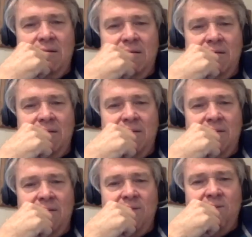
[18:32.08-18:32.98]

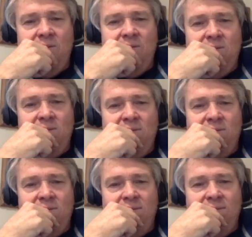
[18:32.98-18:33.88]

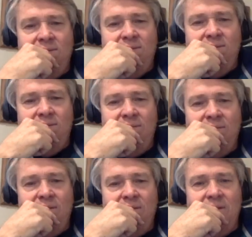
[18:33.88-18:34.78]

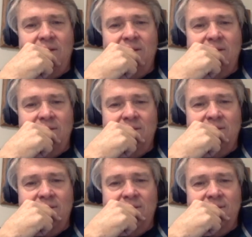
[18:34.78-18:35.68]

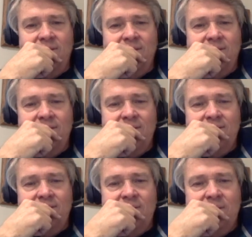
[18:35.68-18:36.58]

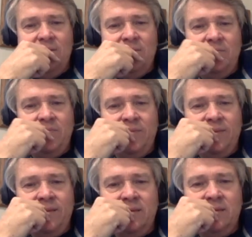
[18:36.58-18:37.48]

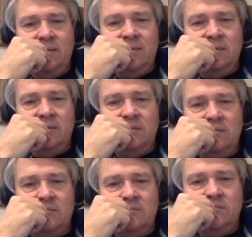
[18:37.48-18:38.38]

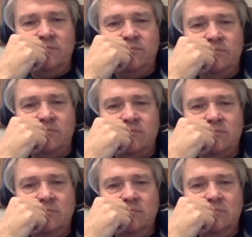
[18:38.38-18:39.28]

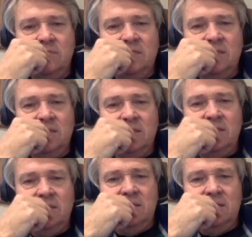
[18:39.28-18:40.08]
(silent)